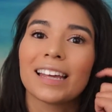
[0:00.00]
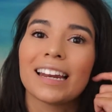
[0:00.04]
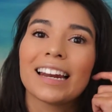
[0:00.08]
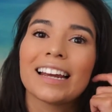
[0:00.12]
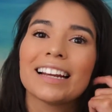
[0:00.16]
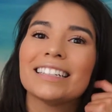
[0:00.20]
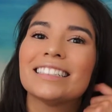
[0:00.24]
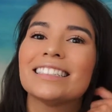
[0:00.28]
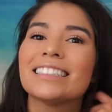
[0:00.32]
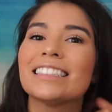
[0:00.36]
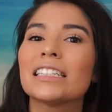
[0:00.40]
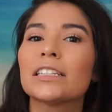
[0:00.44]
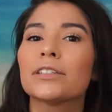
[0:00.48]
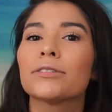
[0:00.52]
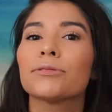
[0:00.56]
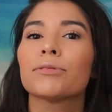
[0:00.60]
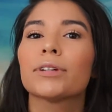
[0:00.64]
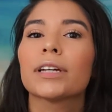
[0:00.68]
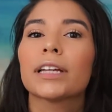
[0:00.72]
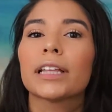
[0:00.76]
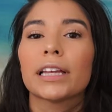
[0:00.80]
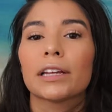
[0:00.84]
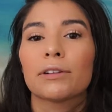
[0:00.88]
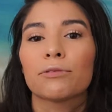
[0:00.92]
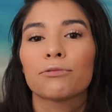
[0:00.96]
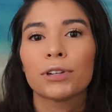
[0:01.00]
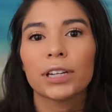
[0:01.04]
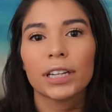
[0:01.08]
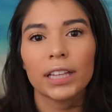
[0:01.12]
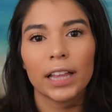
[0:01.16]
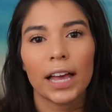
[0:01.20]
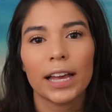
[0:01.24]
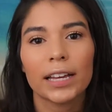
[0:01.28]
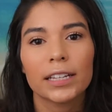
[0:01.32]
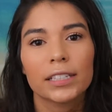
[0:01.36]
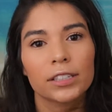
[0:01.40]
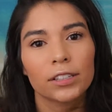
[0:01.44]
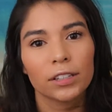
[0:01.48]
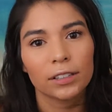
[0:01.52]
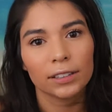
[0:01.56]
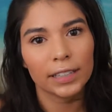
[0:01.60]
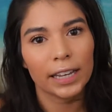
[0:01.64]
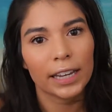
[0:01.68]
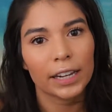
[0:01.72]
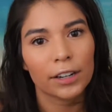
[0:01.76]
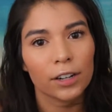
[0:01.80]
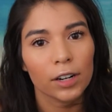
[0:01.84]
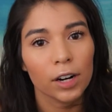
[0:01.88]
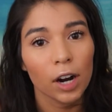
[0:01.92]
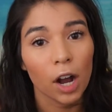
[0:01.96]
and I didn't really realize till
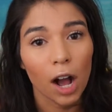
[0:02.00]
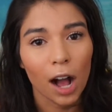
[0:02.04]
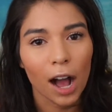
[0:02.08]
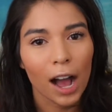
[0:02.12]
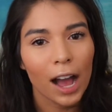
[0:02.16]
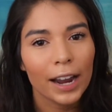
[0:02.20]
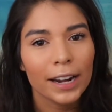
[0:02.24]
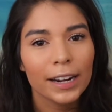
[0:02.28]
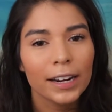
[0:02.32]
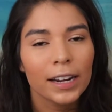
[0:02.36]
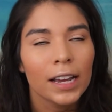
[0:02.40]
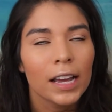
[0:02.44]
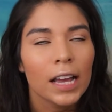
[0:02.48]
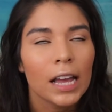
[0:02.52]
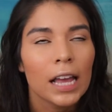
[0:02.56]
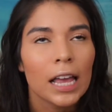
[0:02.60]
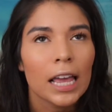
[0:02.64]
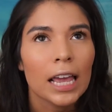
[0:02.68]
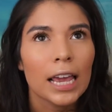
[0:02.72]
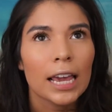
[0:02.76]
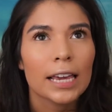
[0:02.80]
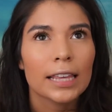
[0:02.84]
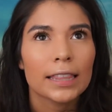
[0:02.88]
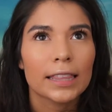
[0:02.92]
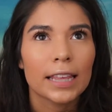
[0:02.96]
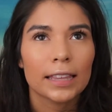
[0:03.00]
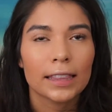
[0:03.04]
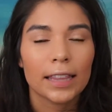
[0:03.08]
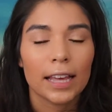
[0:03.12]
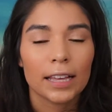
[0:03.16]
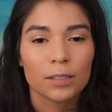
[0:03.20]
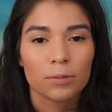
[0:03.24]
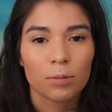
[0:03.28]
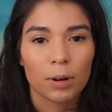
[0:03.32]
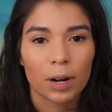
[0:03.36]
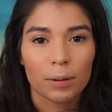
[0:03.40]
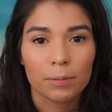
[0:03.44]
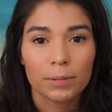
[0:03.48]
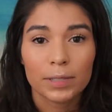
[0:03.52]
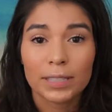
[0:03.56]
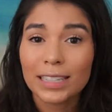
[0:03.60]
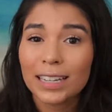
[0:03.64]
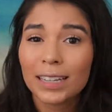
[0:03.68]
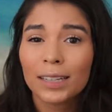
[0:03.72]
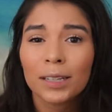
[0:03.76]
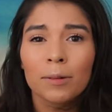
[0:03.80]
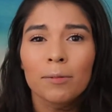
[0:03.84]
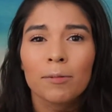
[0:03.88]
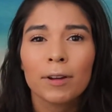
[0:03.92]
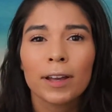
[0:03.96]
later on that that's what I was
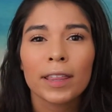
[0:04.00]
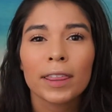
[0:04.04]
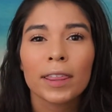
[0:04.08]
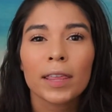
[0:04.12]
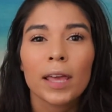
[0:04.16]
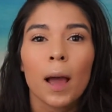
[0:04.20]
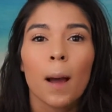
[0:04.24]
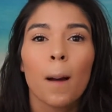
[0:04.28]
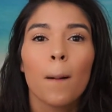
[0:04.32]
dealing with.